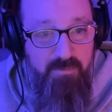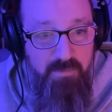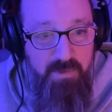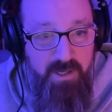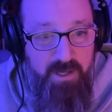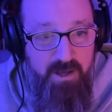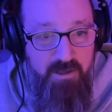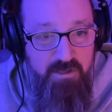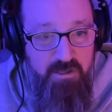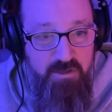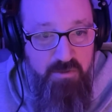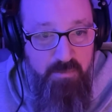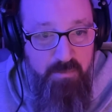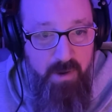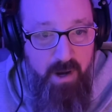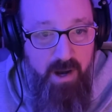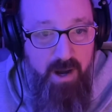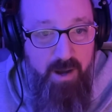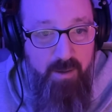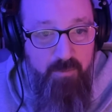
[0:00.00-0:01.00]
because his
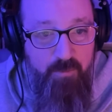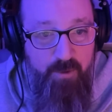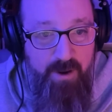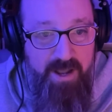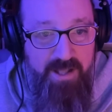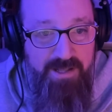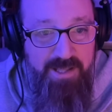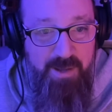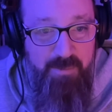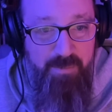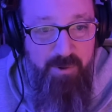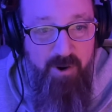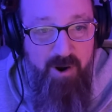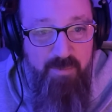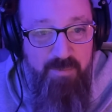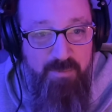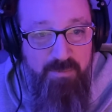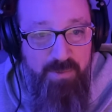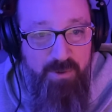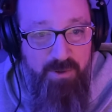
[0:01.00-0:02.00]
mom ran the
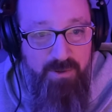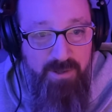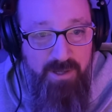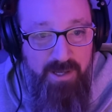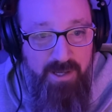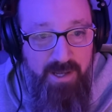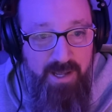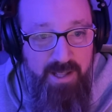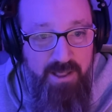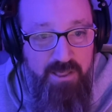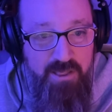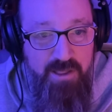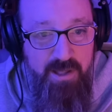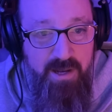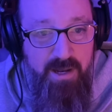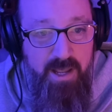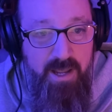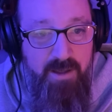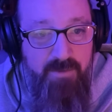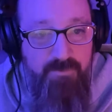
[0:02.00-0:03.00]
apartment building and
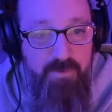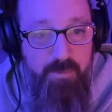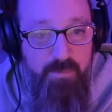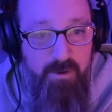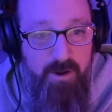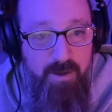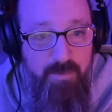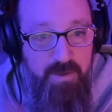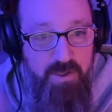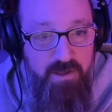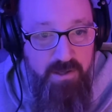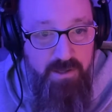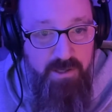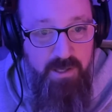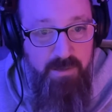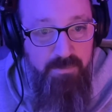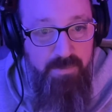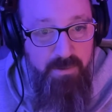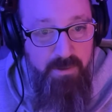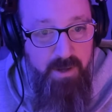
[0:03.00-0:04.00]
said, "Hey, if you promise to
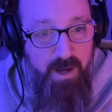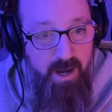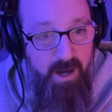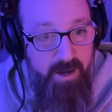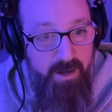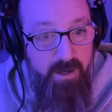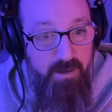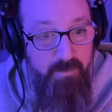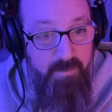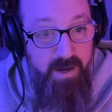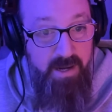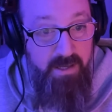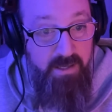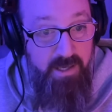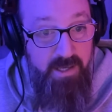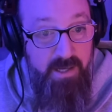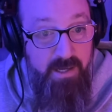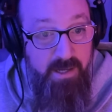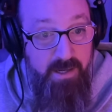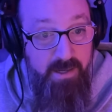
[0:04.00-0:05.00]
keep an eye on my
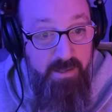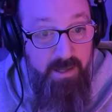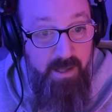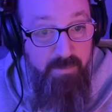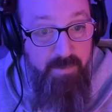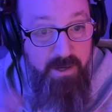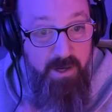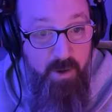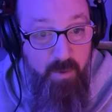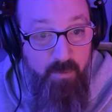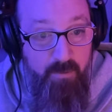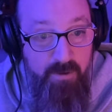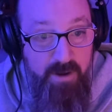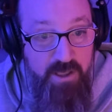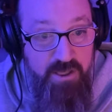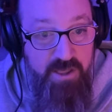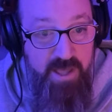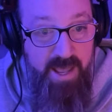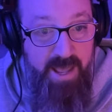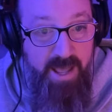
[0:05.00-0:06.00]
kid and let me know where
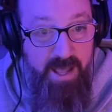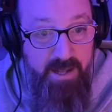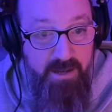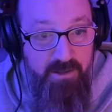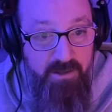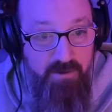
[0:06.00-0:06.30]
he's at,